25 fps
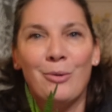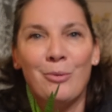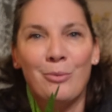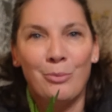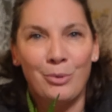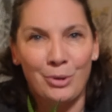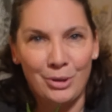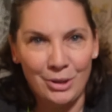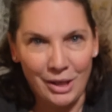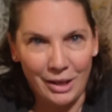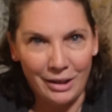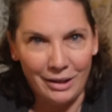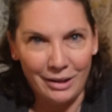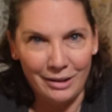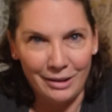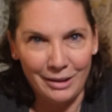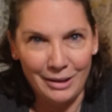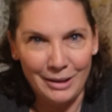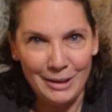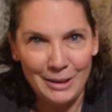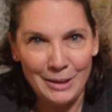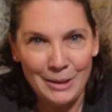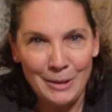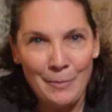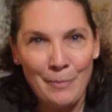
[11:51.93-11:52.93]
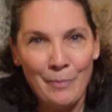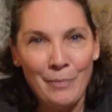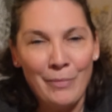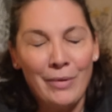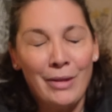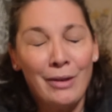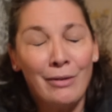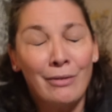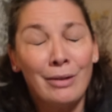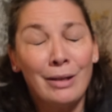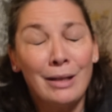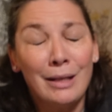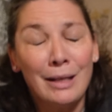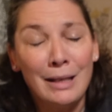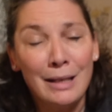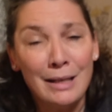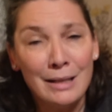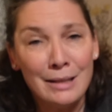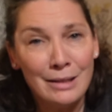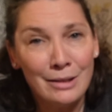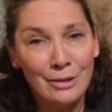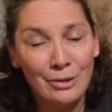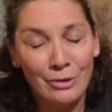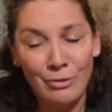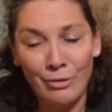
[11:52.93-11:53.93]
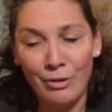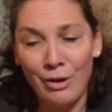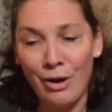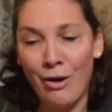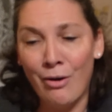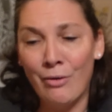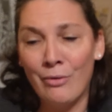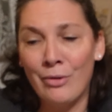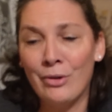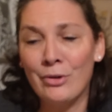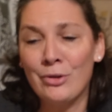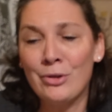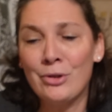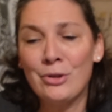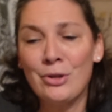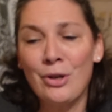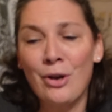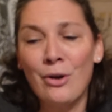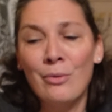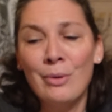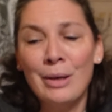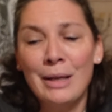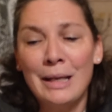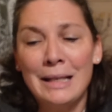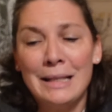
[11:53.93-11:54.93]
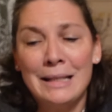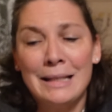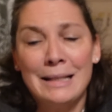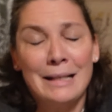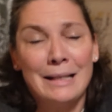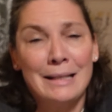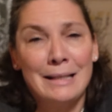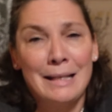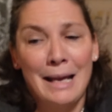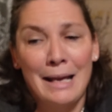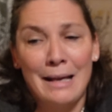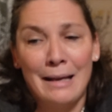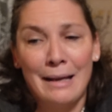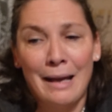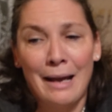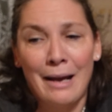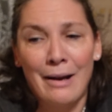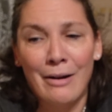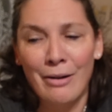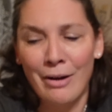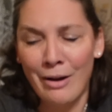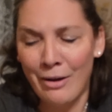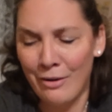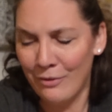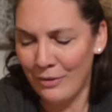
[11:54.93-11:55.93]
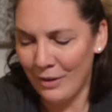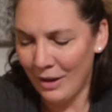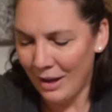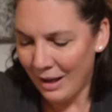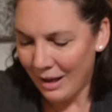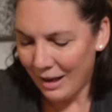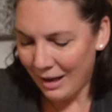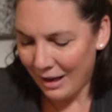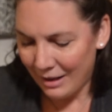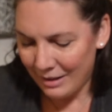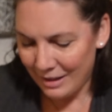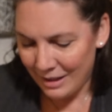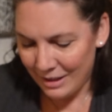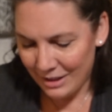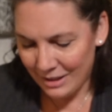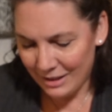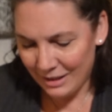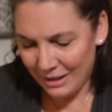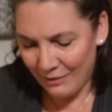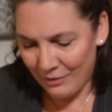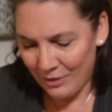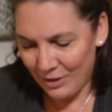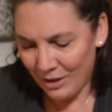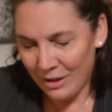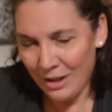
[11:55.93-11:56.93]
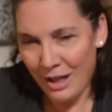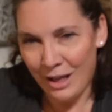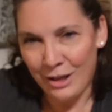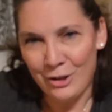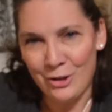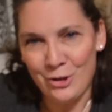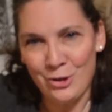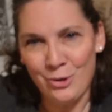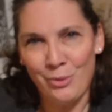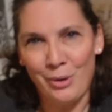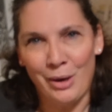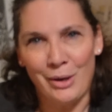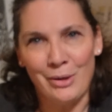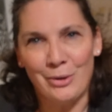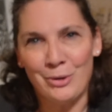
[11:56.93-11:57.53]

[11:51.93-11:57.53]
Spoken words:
were succulents. They're easy to grow, they're so easy to take care of, and they just give you a lot of joy.